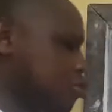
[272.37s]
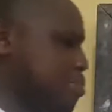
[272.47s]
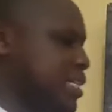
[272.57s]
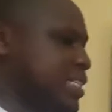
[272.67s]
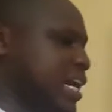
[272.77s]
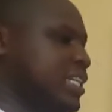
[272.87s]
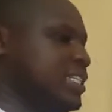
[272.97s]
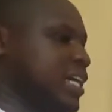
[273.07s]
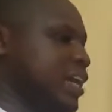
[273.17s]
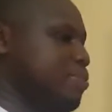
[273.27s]
must cut
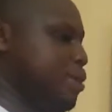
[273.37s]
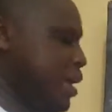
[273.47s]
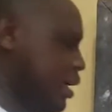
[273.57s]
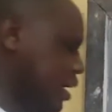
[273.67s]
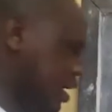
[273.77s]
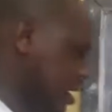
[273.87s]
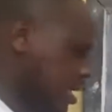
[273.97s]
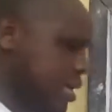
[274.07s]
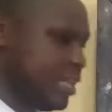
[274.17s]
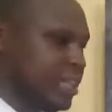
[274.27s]
and bring
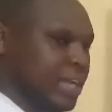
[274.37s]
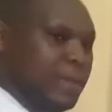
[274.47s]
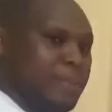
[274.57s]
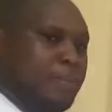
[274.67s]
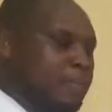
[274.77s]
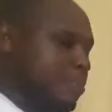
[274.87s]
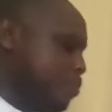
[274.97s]
them